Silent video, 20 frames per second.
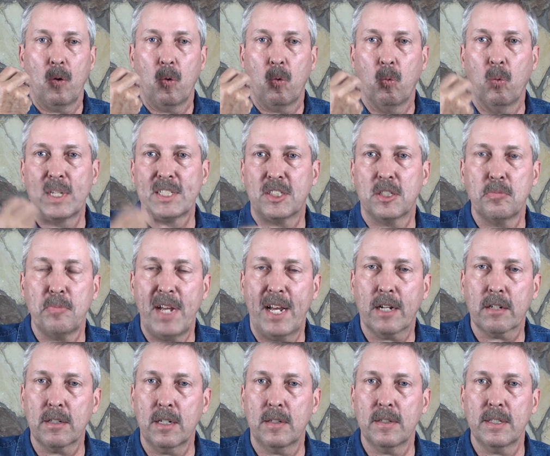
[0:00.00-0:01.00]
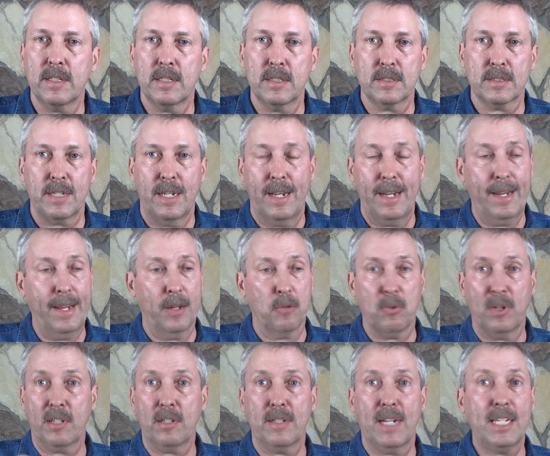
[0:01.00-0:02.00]
what your background is, and
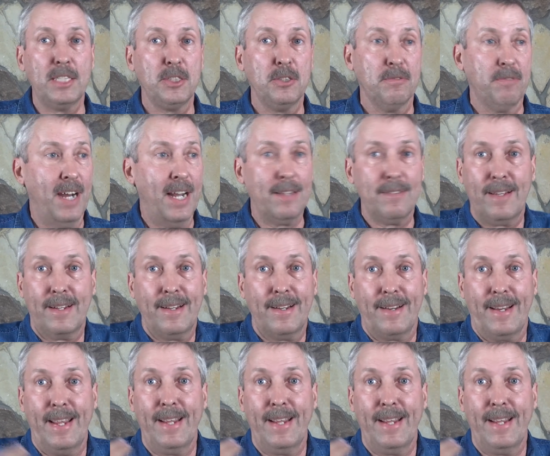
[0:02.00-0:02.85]
whether or not you violated